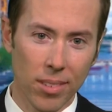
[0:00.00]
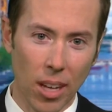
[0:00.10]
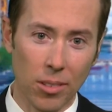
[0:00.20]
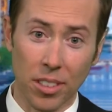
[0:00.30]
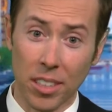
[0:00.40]

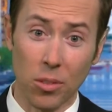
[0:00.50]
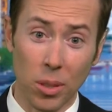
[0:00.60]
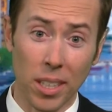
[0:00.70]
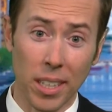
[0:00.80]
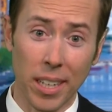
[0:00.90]
Sounds like
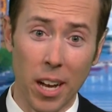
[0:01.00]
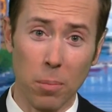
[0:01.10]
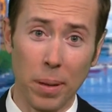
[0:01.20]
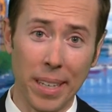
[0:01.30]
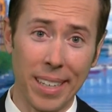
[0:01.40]
it's really
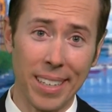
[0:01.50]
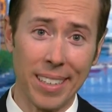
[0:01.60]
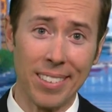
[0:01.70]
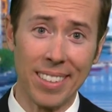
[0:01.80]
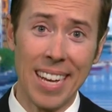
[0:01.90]
helping kids.